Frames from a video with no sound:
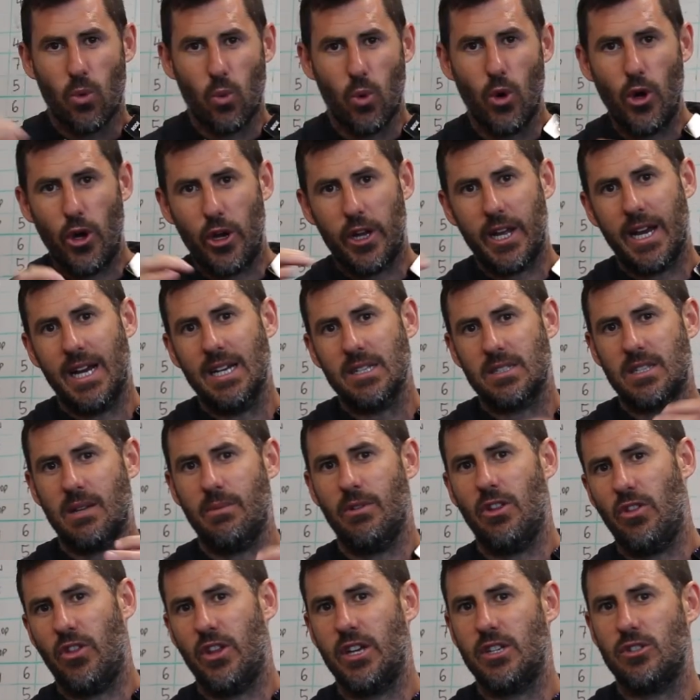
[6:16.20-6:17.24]
Work out
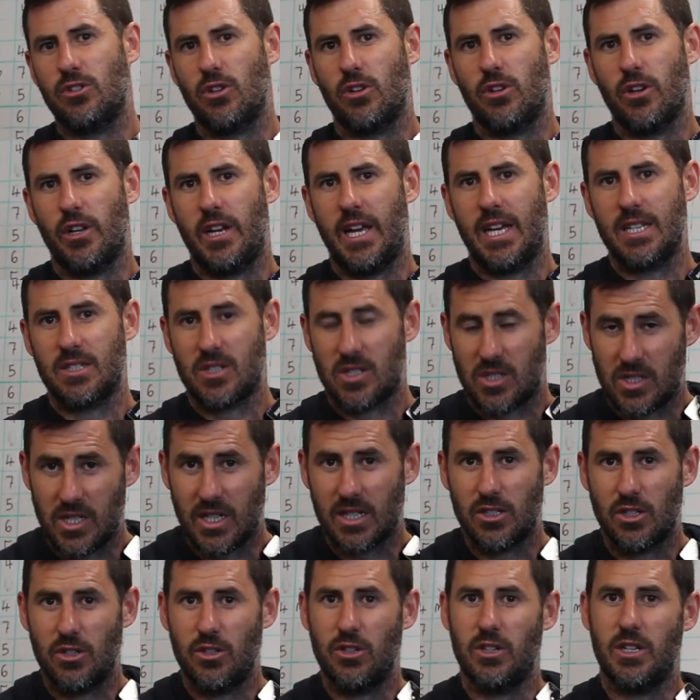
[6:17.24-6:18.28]
some of the things you're good at,
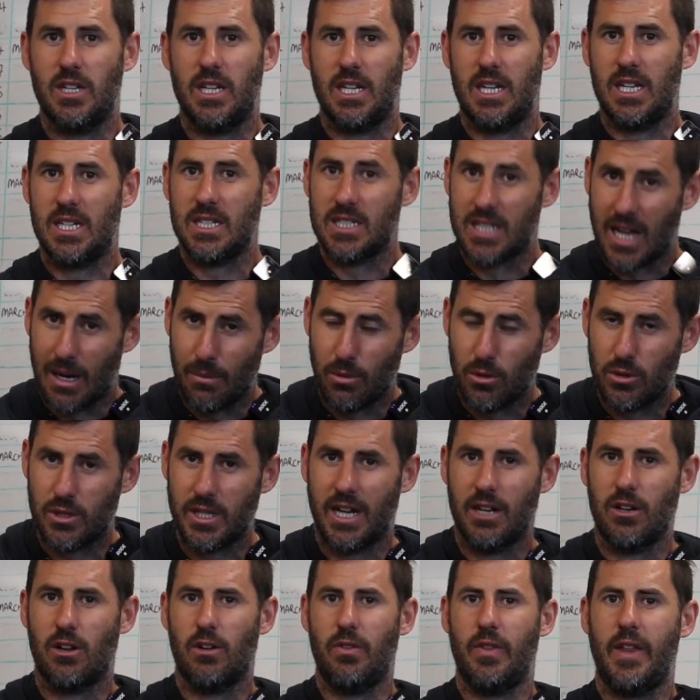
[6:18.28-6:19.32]
stick to your knitting, double
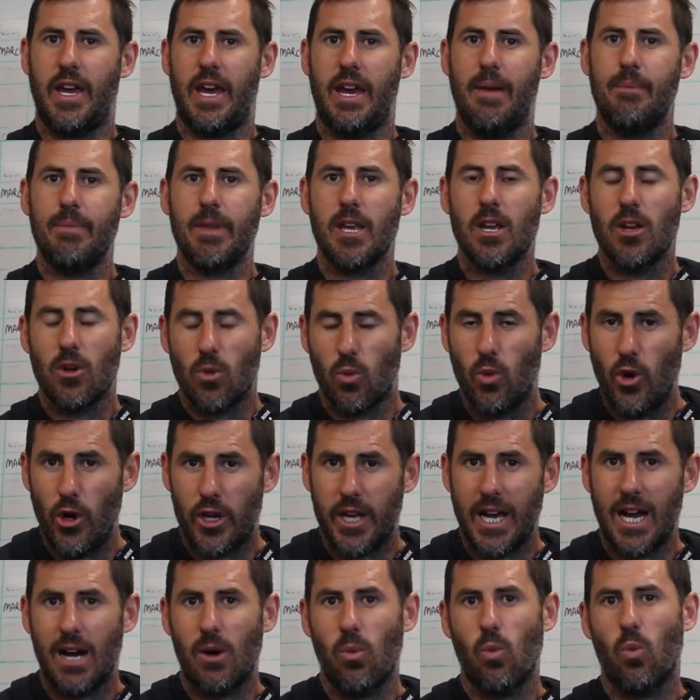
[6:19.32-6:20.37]
down on that,
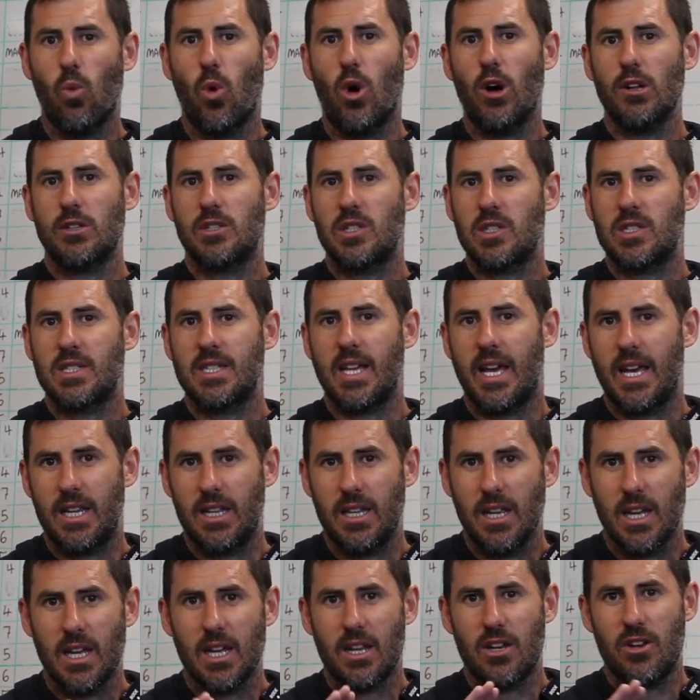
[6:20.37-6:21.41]
work out what to
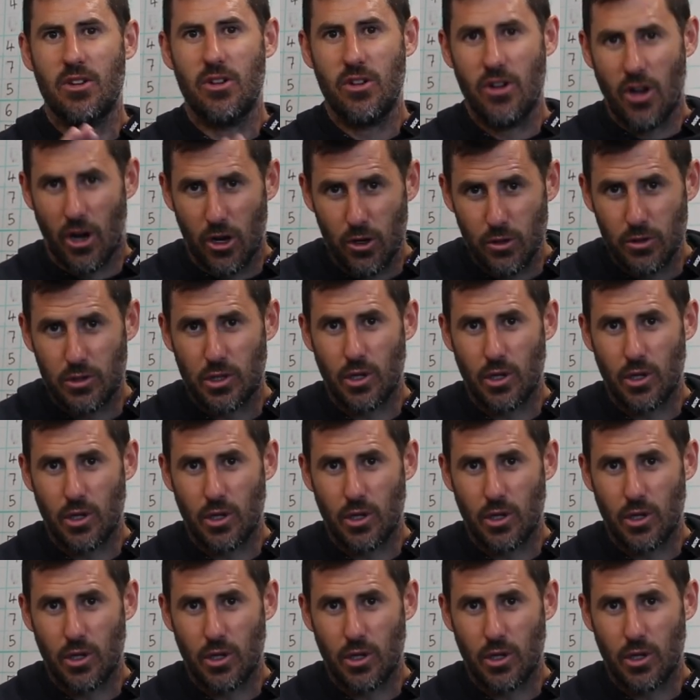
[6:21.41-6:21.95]
say no